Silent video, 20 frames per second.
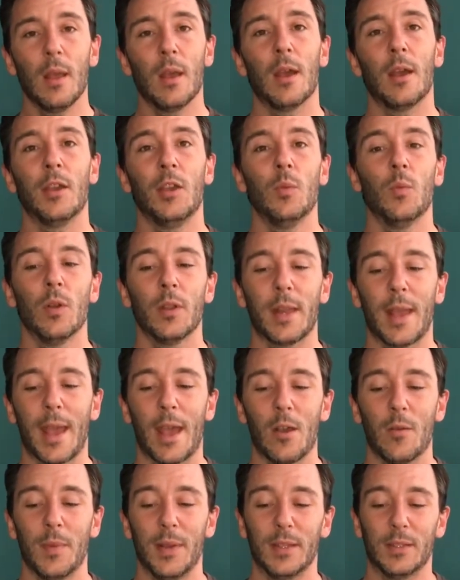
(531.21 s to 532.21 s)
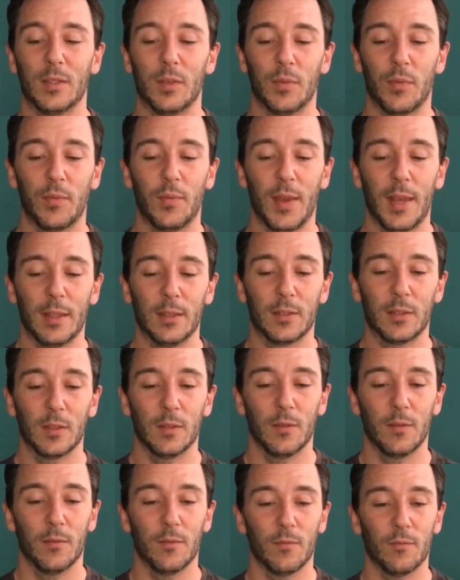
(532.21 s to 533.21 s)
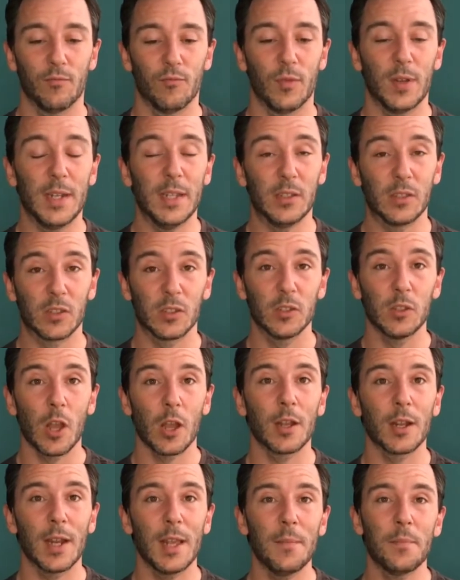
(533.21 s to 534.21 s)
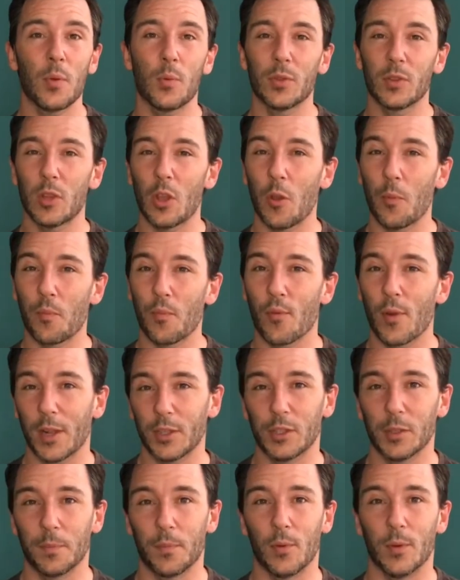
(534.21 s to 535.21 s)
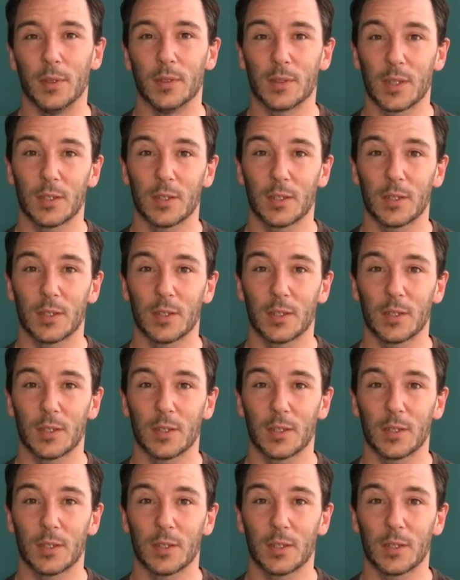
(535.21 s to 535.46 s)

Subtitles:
You want the helmet to fit really snugly but with no pressure points.